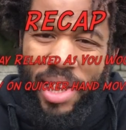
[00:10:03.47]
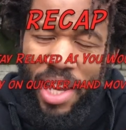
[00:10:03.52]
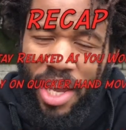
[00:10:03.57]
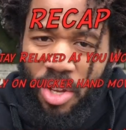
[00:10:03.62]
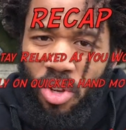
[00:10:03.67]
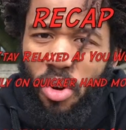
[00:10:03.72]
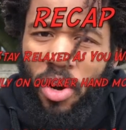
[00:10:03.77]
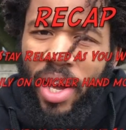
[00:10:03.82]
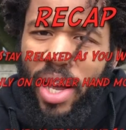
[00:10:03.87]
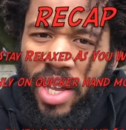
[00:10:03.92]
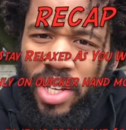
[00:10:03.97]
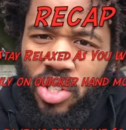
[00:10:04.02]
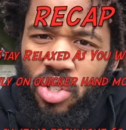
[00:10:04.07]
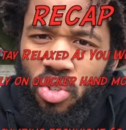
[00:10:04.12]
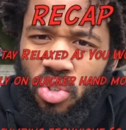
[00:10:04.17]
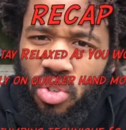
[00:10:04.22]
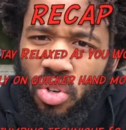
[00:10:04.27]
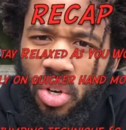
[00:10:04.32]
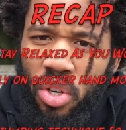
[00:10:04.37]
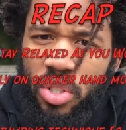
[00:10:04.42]
to get your hands
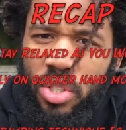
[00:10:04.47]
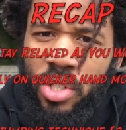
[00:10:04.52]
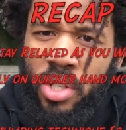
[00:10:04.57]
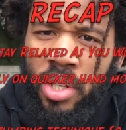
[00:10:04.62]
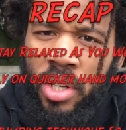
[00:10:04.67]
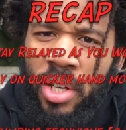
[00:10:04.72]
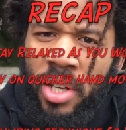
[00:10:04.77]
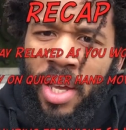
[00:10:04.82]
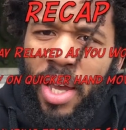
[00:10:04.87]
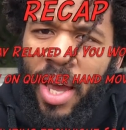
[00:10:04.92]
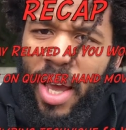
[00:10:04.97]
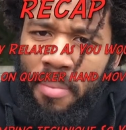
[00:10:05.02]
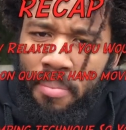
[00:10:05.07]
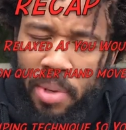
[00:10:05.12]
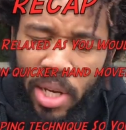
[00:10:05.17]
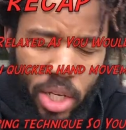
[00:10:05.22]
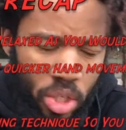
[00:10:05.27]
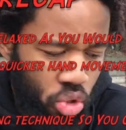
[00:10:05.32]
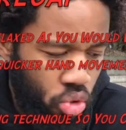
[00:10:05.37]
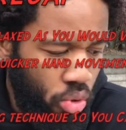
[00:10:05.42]
across, and
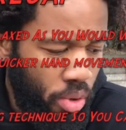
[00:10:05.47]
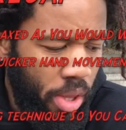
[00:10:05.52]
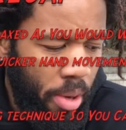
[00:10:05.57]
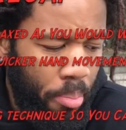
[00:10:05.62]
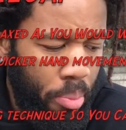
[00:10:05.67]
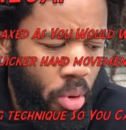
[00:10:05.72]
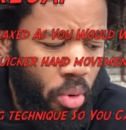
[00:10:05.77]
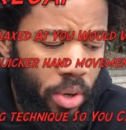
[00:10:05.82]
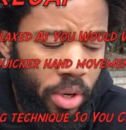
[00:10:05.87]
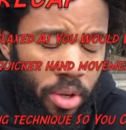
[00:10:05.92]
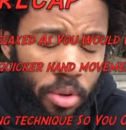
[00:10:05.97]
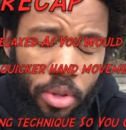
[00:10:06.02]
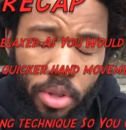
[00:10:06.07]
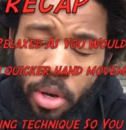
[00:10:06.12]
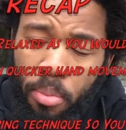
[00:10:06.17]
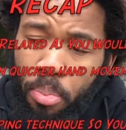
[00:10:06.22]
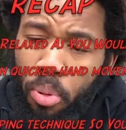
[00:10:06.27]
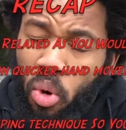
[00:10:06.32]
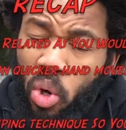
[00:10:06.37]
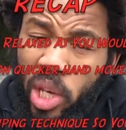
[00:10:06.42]
and make sure
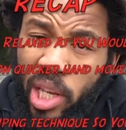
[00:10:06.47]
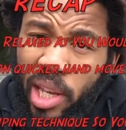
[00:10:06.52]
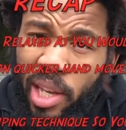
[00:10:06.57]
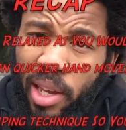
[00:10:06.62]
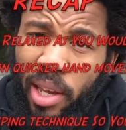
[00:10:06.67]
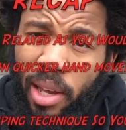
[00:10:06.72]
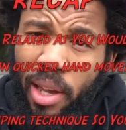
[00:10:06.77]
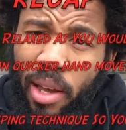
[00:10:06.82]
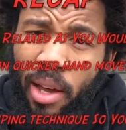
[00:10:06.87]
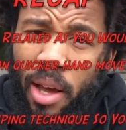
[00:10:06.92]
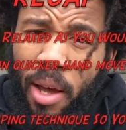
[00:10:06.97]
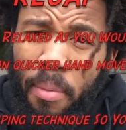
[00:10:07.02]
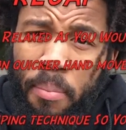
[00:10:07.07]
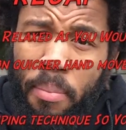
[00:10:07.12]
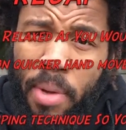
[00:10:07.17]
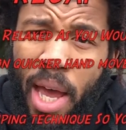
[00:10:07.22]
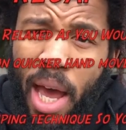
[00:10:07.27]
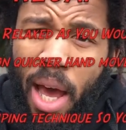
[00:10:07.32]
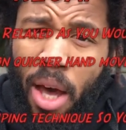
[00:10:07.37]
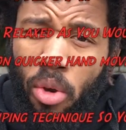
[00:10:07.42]
they're pointing out,
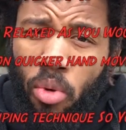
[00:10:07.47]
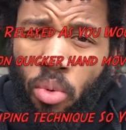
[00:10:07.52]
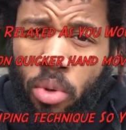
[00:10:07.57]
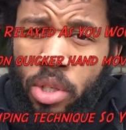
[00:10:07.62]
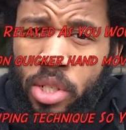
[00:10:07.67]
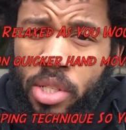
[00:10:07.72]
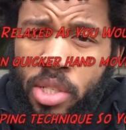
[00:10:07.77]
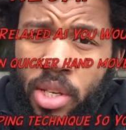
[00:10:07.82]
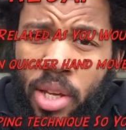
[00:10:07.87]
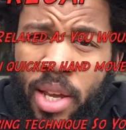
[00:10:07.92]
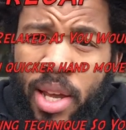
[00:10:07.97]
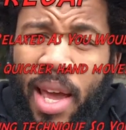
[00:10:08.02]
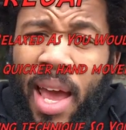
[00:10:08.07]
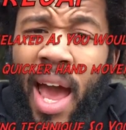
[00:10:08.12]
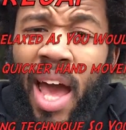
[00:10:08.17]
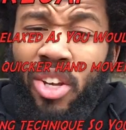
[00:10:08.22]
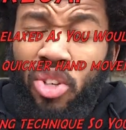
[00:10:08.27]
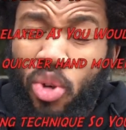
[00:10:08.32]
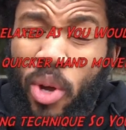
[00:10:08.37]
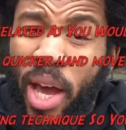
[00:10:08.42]

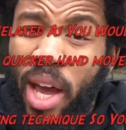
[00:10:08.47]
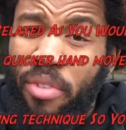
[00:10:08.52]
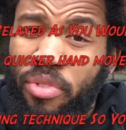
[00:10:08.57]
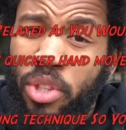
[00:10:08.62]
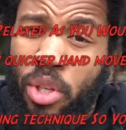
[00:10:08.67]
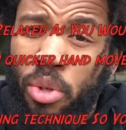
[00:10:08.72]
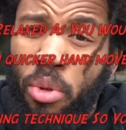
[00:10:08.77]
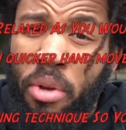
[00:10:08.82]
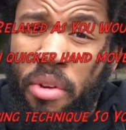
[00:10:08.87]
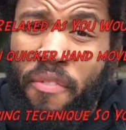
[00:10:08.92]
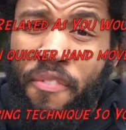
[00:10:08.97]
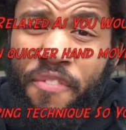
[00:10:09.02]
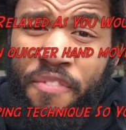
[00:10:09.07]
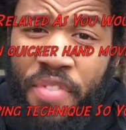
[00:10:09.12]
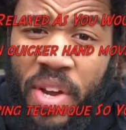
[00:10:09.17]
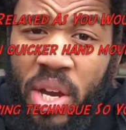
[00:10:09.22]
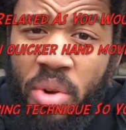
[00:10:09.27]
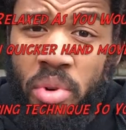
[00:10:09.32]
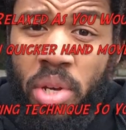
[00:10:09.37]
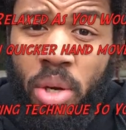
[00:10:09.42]
and you have to do it
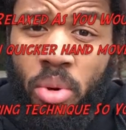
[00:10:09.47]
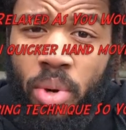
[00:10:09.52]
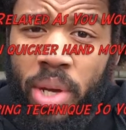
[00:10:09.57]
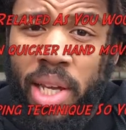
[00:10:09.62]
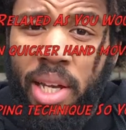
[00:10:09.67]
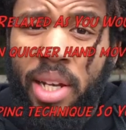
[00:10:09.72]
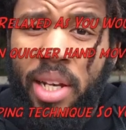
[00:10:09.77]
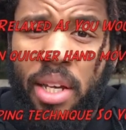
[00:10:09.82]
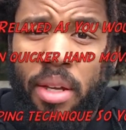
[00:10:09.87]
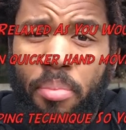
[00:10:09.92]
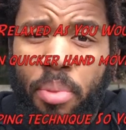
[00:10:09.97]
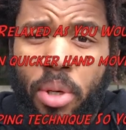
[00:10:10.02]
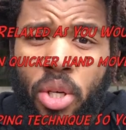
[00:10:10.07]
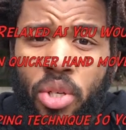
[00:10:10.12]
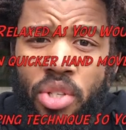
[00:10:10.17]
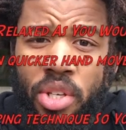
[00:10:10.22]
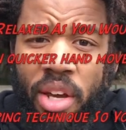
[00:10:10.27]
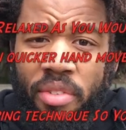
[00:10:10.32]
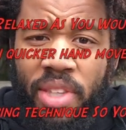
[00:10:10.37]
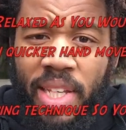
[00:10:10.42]
very quickly
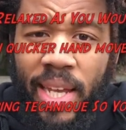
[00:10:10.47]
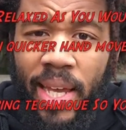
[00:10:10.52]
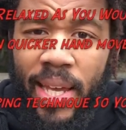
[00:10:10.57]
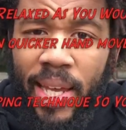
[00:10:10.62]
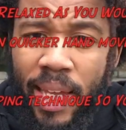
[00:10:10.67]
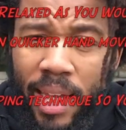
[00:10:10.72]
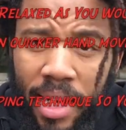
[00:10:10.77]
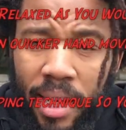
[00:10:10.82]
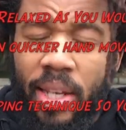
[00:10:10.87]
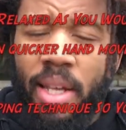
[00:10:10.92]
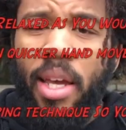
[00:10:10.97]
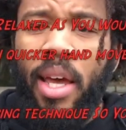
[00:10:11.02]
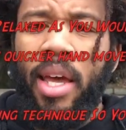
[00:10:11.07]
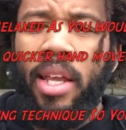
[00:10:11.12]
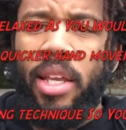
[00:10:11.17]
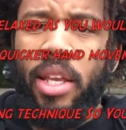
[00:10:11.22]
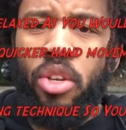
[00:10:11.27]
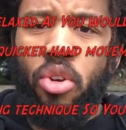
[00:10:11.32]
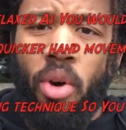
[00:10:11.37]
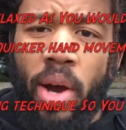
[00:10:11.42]
because you have to get in
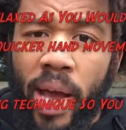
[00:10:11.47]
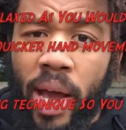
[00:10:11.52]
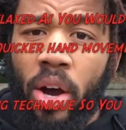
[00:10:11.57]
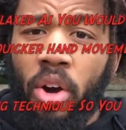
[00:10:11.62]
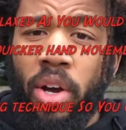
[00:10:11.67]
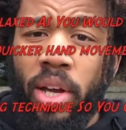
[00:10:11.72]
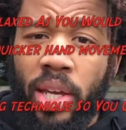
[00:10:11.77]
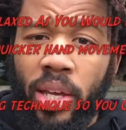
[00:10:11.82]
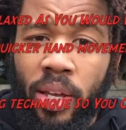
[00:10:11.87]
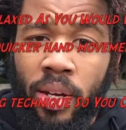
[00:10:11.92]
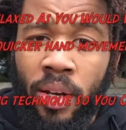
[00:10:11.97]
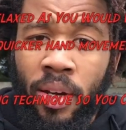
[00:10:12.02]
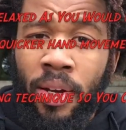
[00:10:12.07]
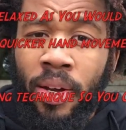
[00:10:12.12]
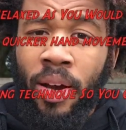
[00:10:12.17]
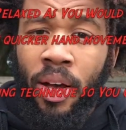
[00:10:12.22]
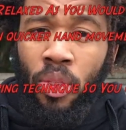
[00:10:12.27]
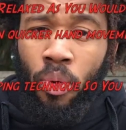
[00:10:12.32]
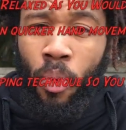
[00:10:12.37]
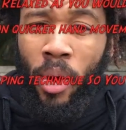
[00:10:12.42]
and then you're out again,
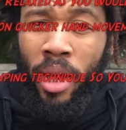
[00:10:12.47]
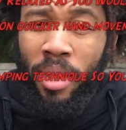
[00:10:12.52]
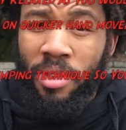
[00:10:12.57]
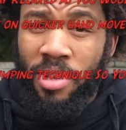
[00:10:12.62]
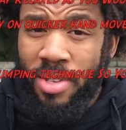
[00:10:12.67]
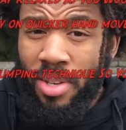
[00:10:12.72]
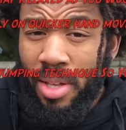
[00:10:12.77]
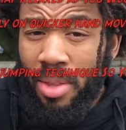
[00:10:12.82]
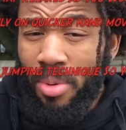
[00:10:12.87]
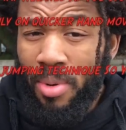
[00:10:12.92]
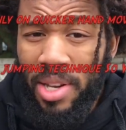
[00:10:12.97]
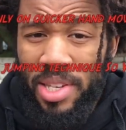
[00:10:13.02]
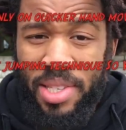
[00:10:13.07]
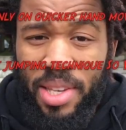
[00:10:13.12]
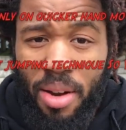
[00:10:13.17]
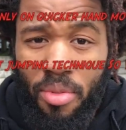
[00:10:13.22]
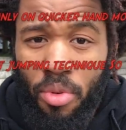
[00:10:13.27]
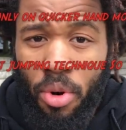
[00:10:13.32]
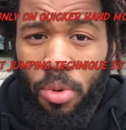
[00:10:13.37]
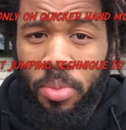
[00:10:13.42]
otherwise
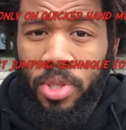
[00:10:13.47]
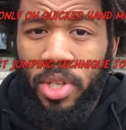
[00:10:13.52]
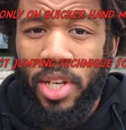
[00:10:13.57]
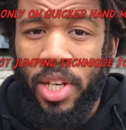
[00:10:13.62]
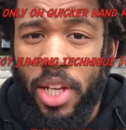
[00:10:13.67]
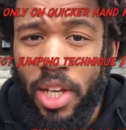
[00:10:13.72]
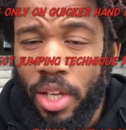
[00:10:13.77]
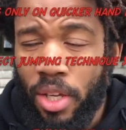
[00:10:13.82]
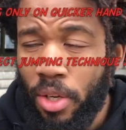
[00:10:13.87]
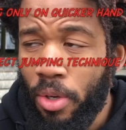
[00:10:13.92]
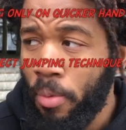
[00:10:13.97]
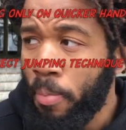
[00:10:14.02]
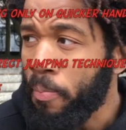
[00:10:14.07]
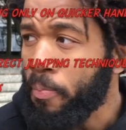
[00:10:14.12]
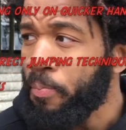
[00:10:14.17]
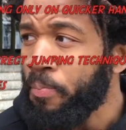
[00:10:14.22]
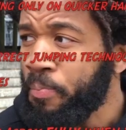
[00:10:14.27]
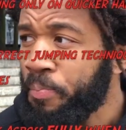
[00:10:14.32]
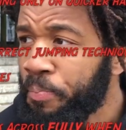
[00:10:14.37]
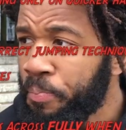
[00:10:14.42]
that rope's going to hit
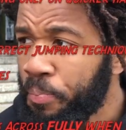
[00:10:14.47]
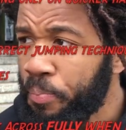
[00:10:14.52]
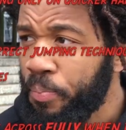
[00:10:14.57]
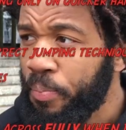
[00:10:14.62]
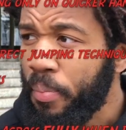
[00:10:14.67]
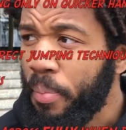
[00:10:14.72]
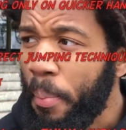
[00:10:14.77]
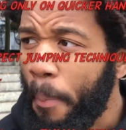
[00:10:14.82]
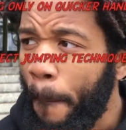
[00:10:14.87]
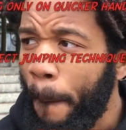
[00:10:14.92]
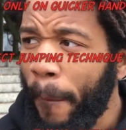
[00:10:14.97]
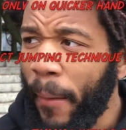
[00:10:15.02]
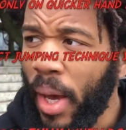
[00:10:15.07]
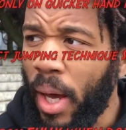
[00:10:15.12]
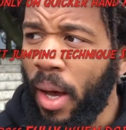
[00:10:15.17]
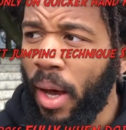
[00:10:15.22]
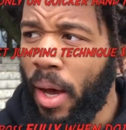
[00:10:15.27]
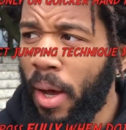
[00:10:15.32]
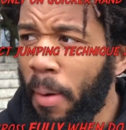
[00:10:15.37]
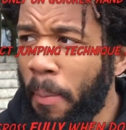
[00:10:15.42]

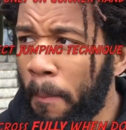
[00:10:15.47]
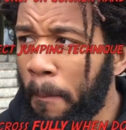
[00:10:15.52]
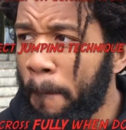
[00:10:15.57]
you.